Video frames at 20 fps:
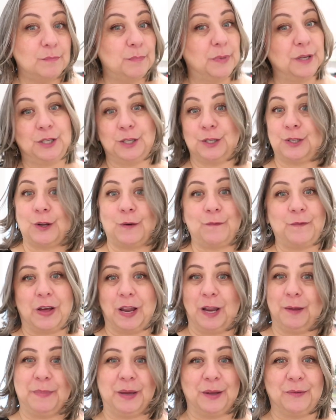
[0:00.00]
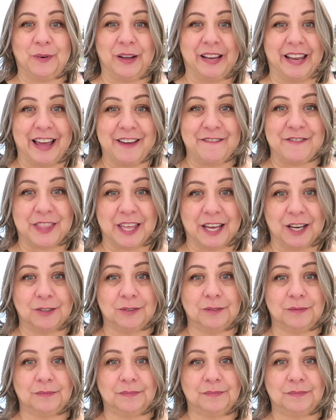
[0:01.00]
But just don't follow me in real life
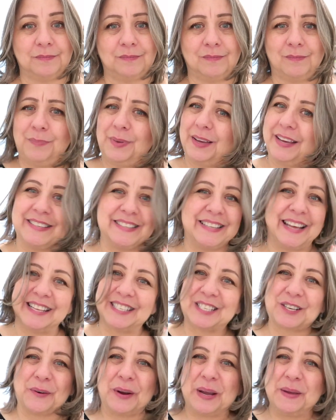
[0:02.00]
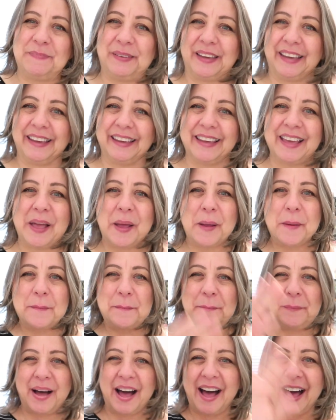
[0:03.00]
though, because that's creepy.
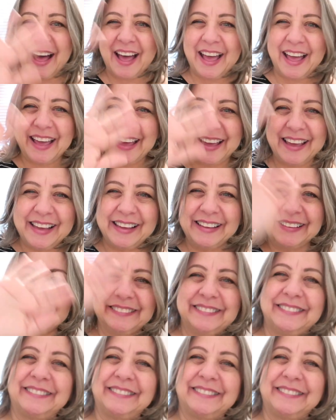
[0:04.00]
Bye!